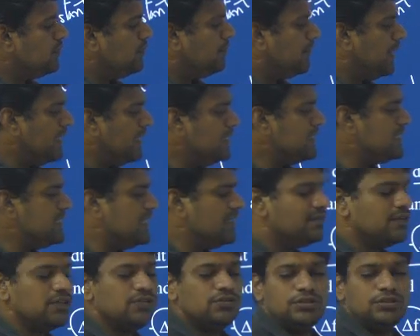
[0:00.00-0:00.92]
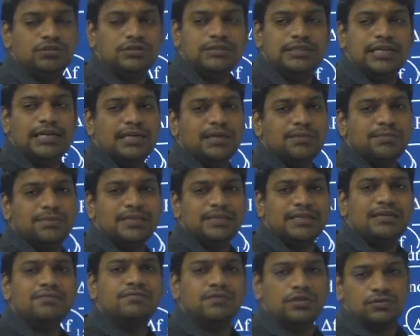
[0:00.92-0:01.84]
minus A12 into delta p
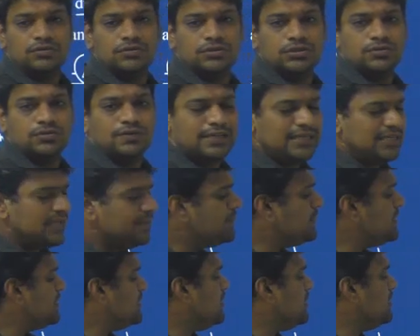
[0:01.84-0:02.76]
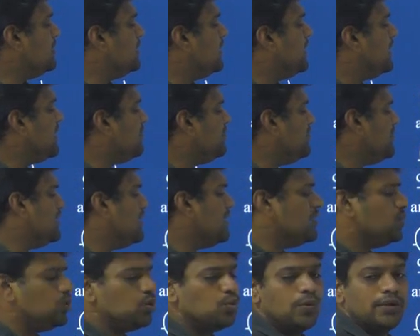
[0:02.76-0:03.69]
times 1 2. So you can represent delta p
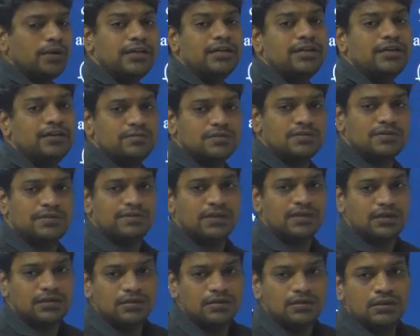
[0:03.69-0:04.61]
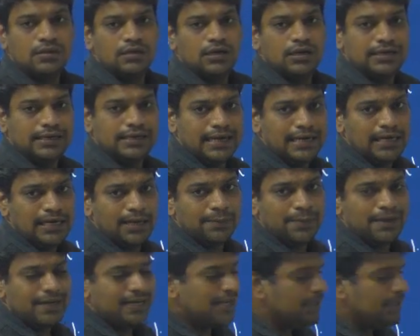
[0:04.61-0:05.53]
times 2 1 in terms of the delta
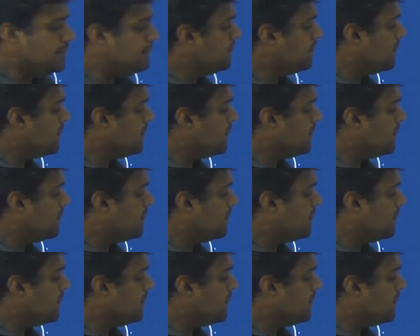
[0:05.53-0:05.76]
p times